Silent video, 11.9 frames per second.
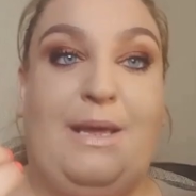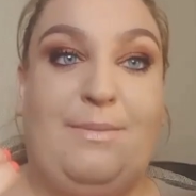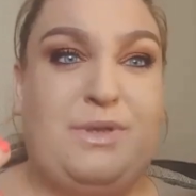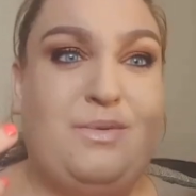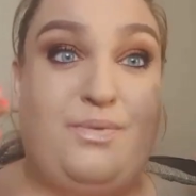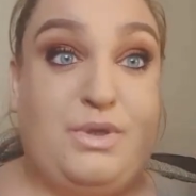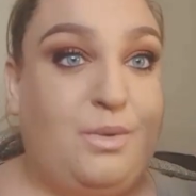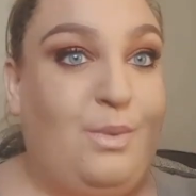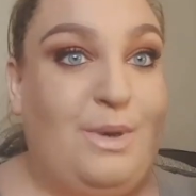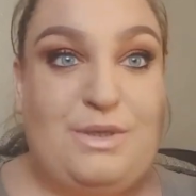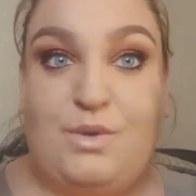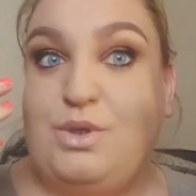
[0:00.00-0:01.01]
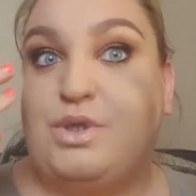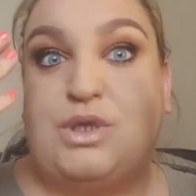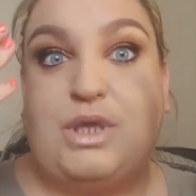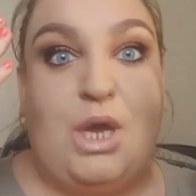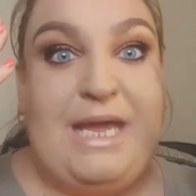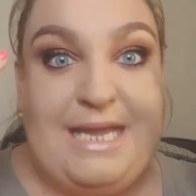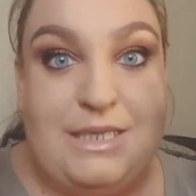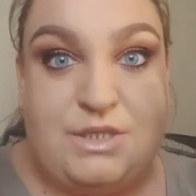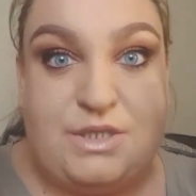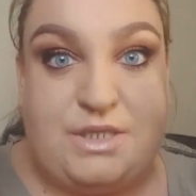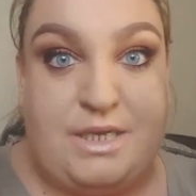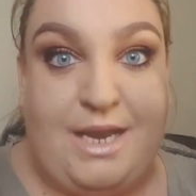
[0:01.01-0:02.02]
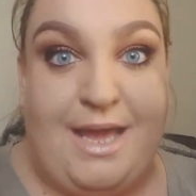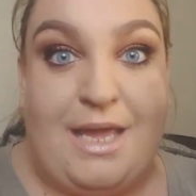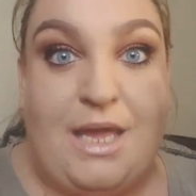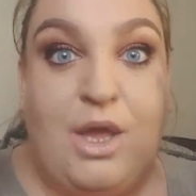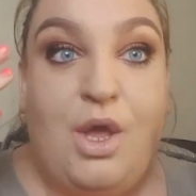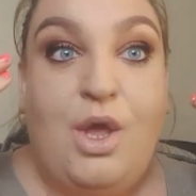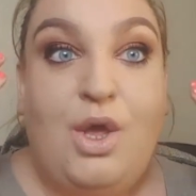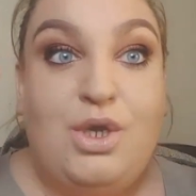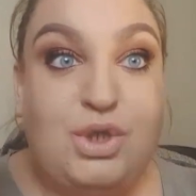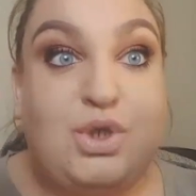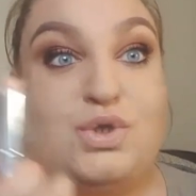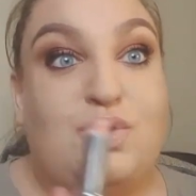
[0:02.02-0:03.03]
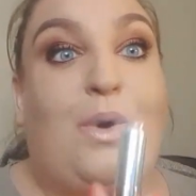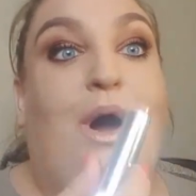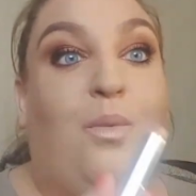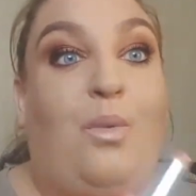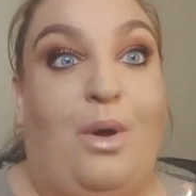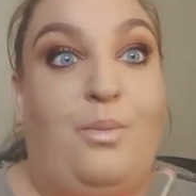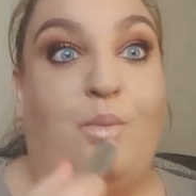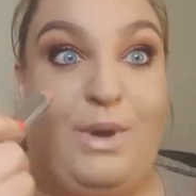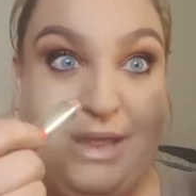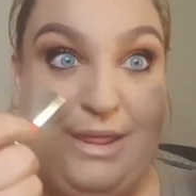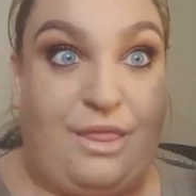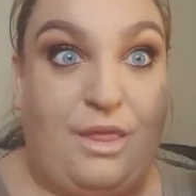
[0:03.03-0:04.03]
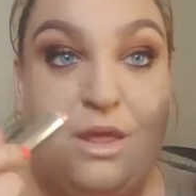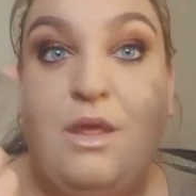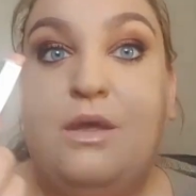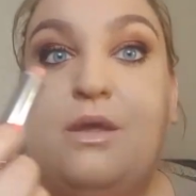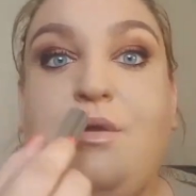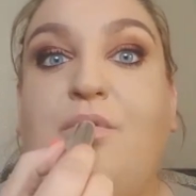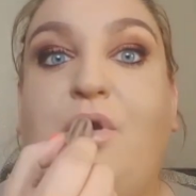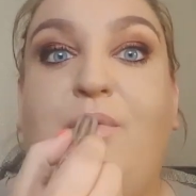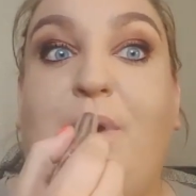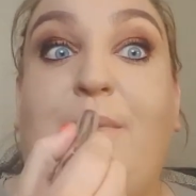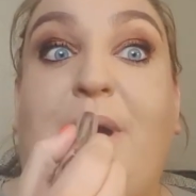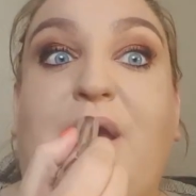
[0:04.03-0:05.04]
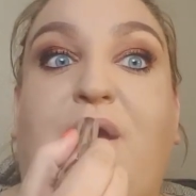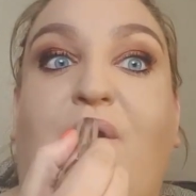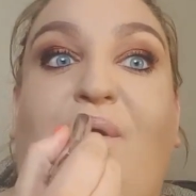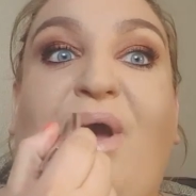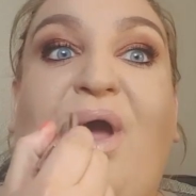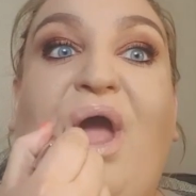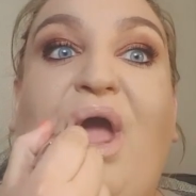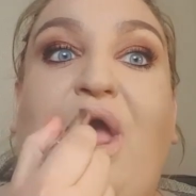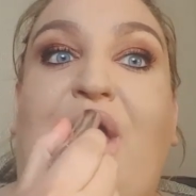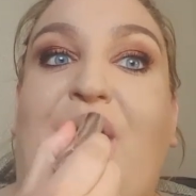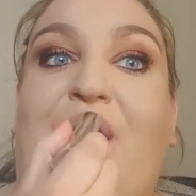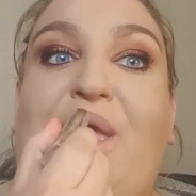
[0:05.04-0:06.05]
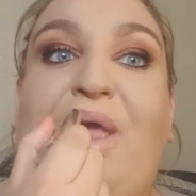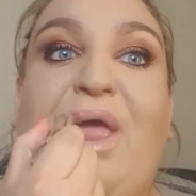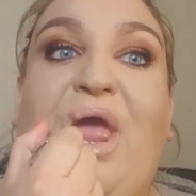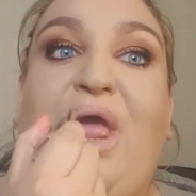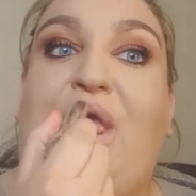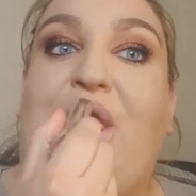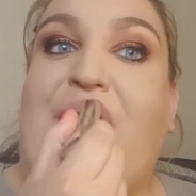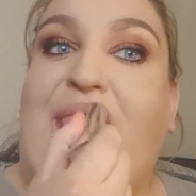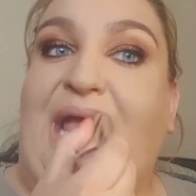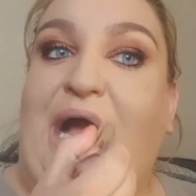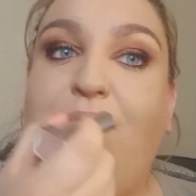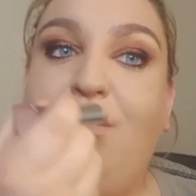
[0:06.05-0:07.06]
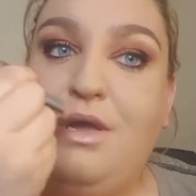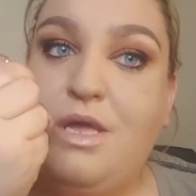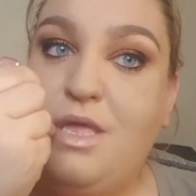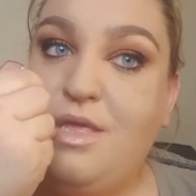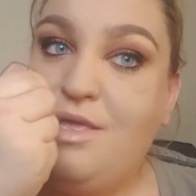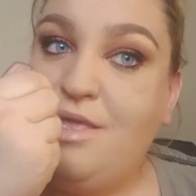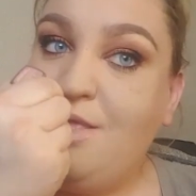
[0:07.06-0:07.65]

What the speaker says: my lips, and for some reason it just instantly does what I want with my makeup. So,